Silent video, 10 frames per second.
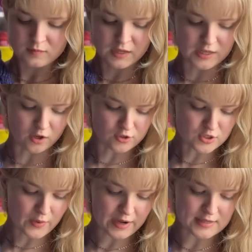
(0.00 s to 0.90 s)
It
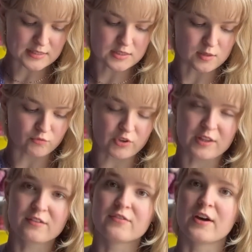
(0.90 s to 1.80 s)
also has some
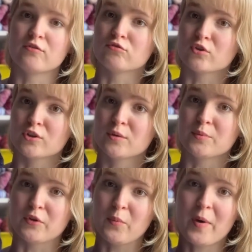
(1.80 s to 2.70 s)
really fun royal
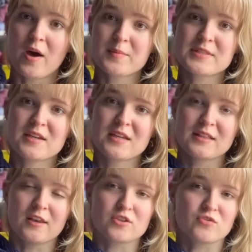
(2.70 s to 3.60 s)
blue pops in it
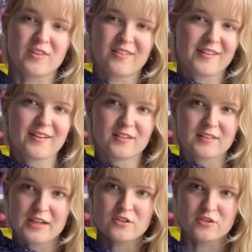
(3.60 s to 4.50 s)
that is really like an
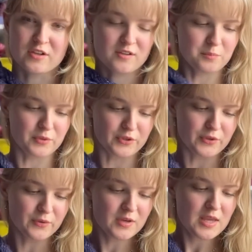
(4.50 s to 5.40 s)
electric
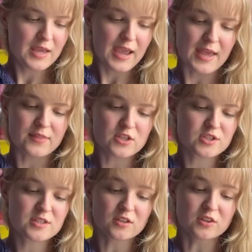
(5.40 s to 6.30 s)
blue, and then
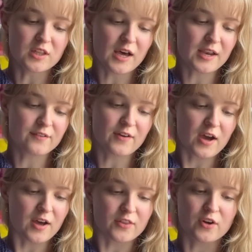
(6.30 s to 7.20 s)
just a lot of
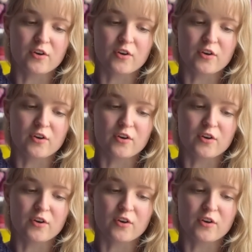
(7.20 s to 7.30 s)
other